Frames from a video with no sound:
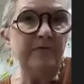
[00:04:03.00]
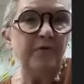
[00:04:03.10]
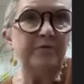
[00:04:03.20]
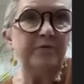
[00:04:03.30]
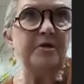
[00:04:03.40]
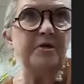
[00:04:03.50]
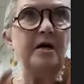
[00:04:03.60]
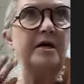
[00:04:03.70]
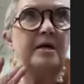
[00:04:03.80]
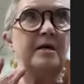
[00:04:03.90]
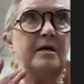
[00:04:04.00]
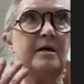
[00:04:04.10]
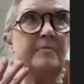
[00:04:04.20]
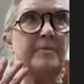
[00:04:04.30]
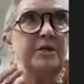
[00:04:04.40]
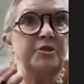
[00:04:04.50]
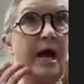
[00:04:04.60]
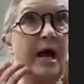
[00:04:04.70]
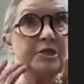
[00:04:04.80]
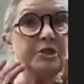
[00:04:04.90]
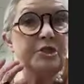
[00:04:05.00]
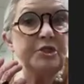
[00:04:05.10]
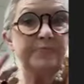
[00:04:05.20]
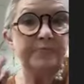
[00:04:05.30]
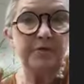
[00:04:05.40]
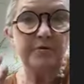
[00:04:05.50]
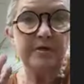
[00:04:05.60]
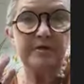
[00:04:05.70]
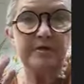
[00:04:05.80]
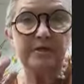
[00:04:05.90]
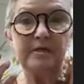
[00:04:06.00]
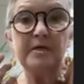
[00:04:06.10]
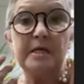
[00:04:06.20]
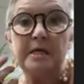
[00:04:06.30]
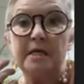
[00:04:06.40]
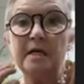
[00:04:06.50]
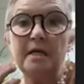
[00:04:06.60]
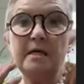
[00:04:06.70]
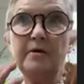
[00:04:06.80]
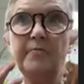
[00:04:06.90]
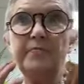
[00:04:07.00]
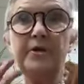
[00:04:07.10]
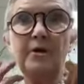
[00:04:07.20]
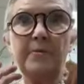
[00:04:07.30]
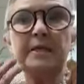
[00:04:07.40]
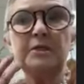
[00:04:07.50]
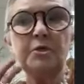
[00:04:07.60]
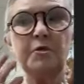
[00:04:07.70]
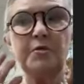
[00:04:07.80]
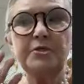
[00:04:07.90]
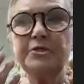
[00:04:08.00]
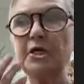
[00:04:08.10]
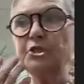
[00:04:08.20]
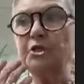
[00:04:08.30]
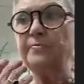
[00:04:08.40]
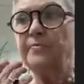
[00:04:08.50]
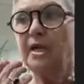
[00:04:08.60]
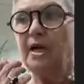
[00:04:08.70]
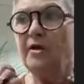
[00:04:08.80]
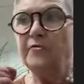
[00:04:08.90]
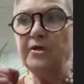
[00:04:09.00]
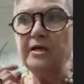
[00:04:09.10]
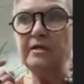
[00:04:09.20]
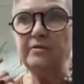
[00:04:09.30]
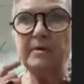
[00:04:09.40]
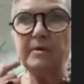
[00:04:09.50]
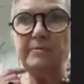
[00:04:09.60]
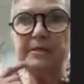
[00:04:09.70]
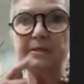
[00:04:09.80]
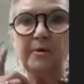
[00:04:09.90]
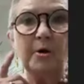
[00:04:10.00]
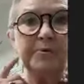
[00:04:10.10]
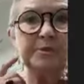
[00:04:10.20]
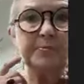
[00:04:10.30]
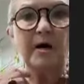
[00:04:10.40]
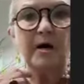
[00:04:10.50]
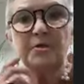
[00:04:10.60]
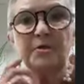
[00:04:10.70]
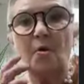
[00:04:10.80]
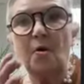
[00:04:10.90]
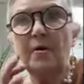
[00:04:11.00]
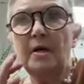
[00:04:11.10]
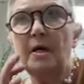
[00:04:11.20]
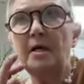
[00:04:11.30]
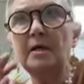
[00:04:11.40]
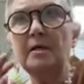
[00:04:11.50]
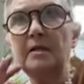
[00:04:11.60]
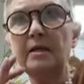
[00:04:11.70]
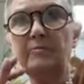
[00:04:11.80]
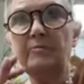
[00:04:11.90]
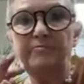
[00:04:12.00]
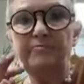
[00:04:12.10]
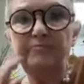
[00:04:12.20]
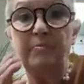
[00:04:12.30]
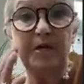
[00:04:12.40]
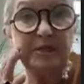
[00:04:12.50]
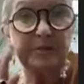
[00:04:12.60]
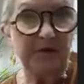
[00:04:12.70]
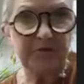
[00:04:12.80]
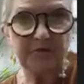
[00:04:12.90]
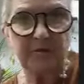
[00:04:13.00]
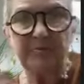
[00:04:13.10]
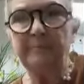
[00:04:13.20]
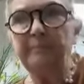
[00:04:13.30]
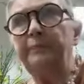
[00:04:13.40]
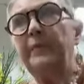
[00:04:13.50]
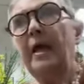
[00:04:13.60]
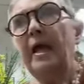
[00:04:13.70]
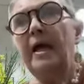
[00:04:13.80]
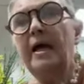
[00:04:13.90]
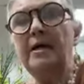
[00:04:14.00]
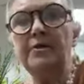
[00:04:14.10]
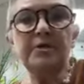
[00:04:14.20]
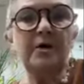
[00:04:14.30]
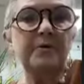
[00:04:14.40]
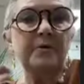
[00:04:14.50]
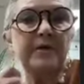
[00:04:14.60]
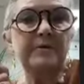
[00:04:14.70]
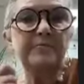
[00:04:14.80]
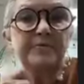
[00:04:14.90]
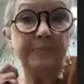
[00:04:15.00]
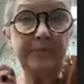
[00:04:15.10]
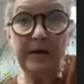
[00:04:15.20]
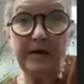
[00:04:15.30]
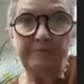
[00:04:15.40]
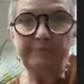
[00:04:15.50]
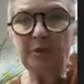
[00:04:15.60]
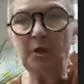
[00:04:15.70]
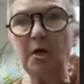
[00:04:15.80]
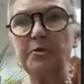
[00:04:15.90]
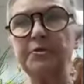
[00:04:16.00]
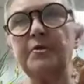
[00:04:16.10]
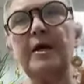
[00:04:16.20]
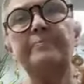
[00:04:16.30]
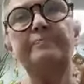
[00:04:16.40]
if we've done extractions during the therapy and during the session, then there may be some open spots or little blood spots or something. And so then we zap that closed.